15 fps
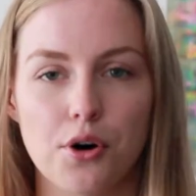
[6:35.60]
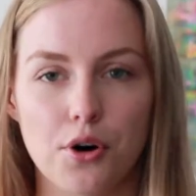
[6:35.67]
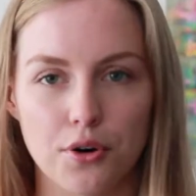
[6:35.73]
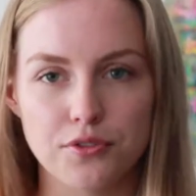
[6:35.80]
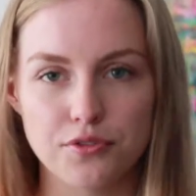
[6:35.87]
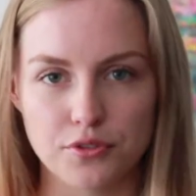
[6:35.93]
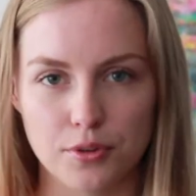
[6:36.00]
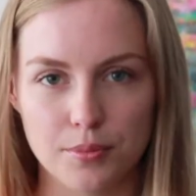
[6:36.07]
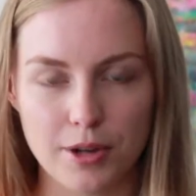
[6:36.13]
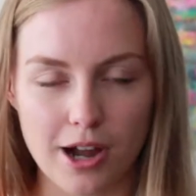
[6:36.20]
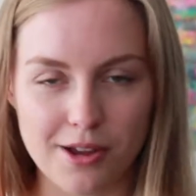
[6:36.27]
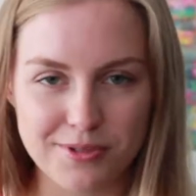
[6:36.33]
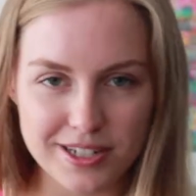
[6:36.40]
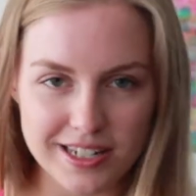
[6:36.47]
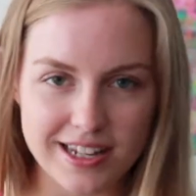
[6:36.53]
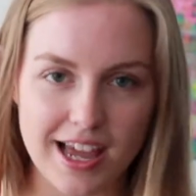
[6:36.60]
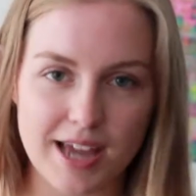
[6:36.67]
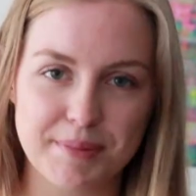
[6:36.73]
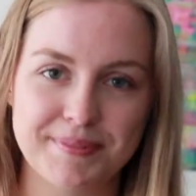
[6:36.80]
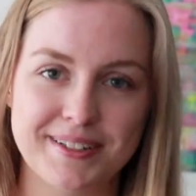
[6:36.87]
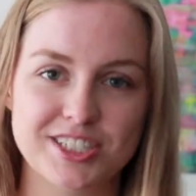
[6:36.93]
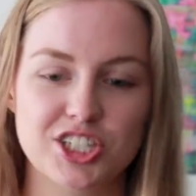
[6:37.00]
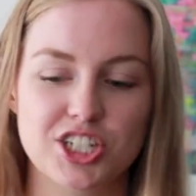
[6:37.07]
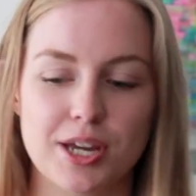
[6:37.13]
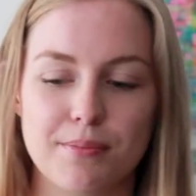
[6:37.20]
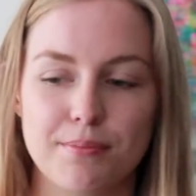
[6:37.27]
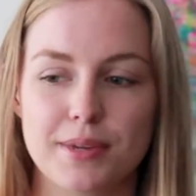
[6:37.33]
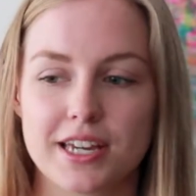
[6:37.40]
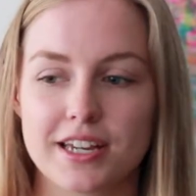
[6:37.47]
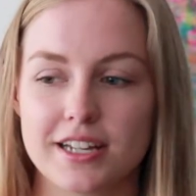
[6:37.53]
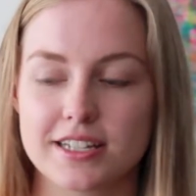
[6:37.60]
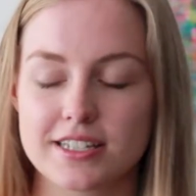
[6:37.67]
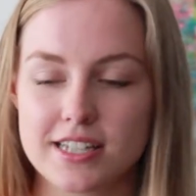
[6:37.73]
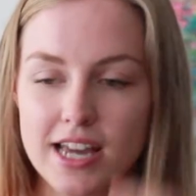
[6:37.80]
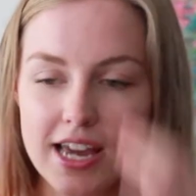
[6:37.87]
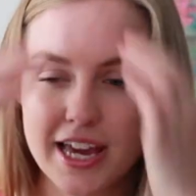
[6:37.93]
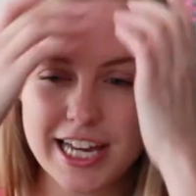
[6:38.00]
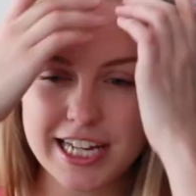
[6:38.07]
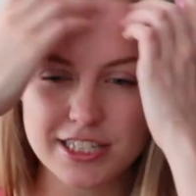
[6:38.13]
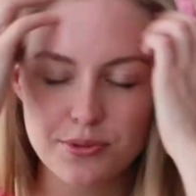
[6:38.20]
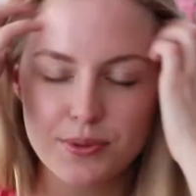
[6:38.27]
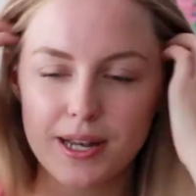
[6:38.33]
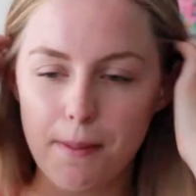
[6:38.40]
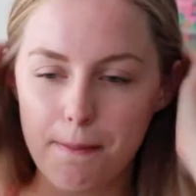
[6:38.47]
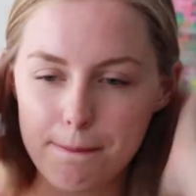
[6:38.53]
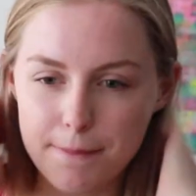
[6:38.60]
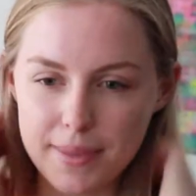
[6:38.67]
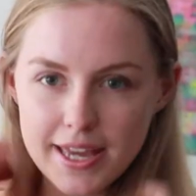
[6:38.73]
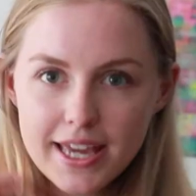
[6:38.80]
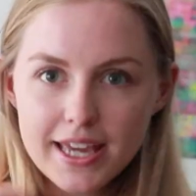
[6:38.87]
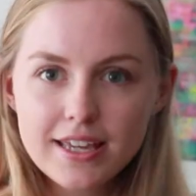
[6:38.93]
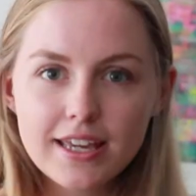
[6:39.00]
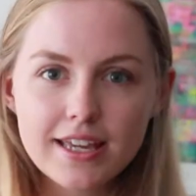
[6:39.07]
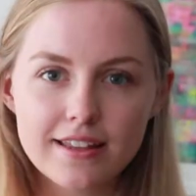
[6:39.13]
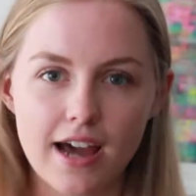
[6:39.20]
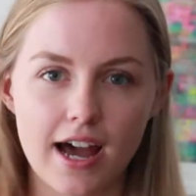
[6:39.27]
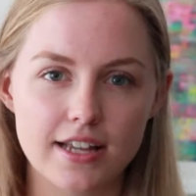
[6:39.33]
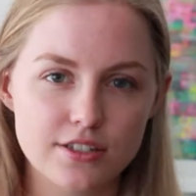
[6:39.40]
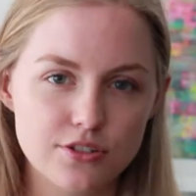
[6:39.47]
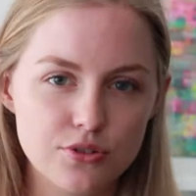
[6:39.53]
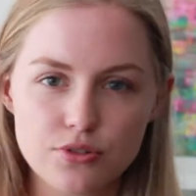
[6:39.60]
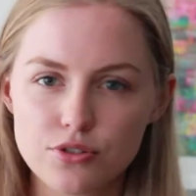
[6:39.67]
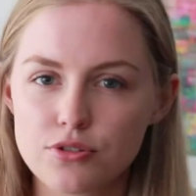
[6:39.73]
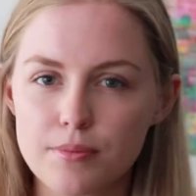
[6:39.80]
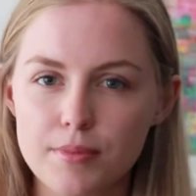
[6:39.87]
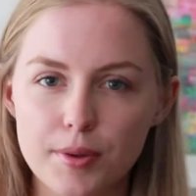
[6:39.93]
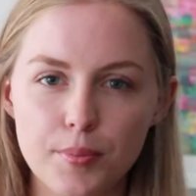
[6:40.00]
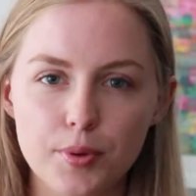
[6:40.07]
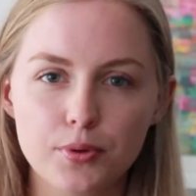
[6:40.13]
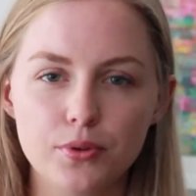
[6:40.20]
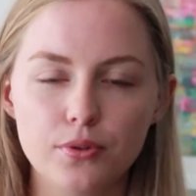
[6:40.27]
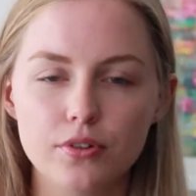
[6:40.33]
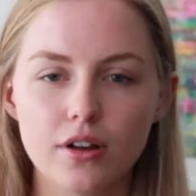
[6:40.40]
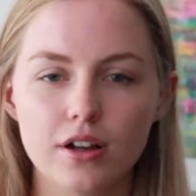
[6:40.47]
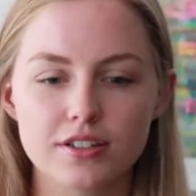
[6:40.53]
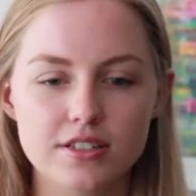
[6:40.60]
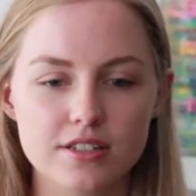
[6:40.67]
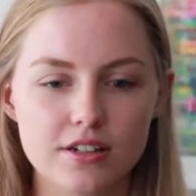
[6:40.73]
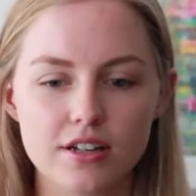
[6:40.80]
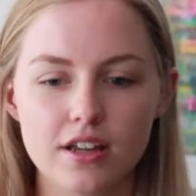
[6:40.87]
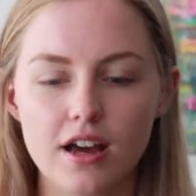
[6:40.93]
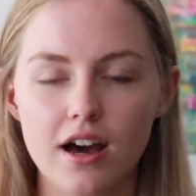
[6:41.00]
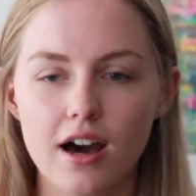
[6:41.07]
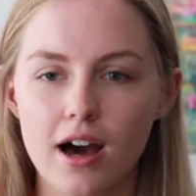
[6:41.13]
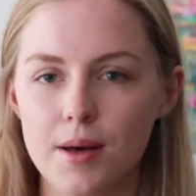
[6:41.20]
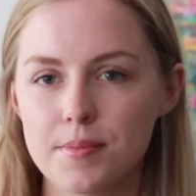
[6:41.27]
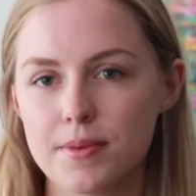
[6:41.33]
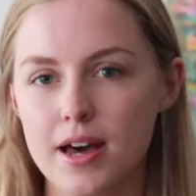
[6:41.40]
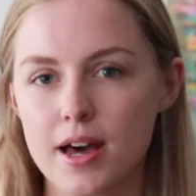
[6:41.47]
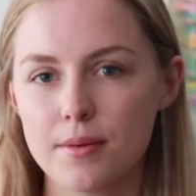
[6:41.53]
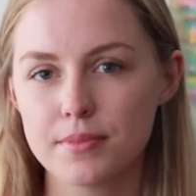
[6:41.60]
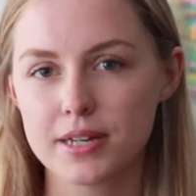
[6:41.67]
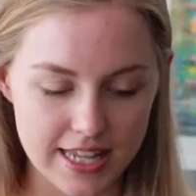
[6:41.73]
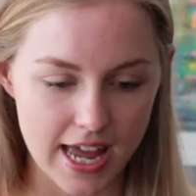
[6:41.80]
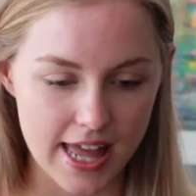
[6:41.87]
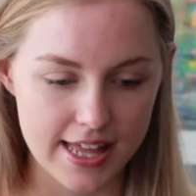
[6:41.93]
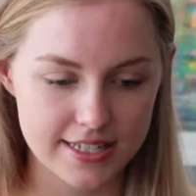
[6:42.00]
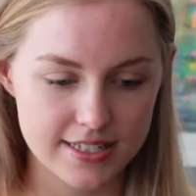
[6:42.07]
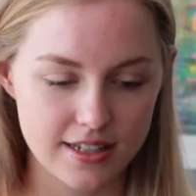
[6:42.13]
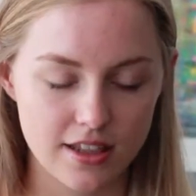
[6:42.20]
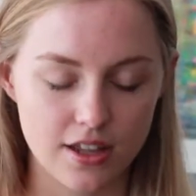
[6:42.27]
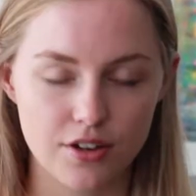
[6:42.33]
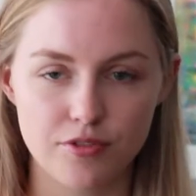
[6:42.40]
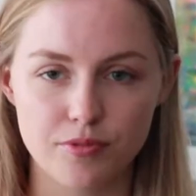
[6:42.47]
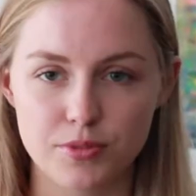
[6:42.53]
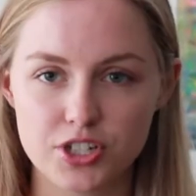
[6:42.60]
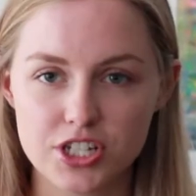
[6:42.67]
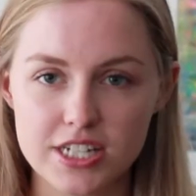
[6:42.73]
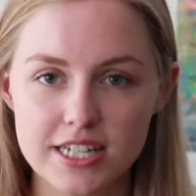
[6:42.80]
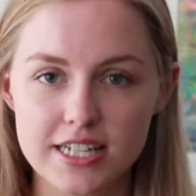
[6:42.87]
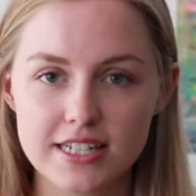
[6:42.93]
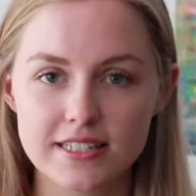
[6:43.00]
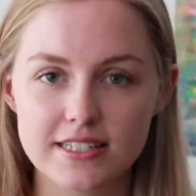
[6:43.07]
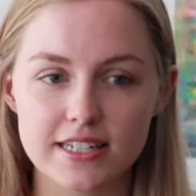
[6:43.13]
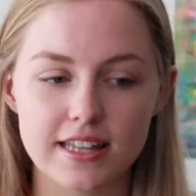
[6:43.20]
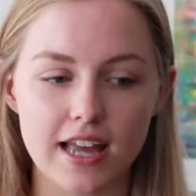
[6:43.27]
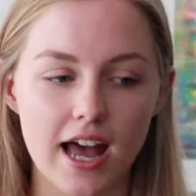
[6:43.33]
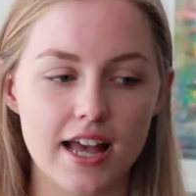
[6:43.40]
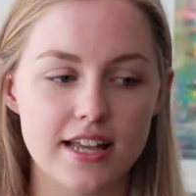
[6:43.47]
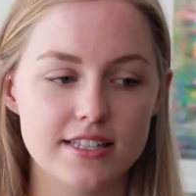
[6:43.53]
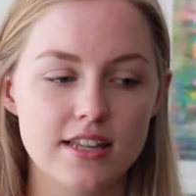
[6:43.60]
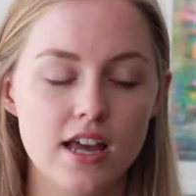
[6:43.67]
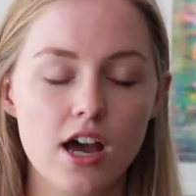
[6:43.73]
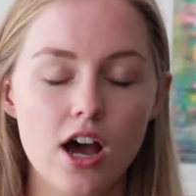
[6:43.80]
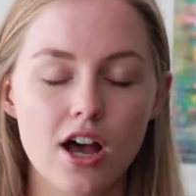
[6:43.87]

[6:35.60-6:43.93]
awful. But I really like my gym because it's really big. It has 2 swimming pools, a sauna, hammam, it has a lot of machines, it has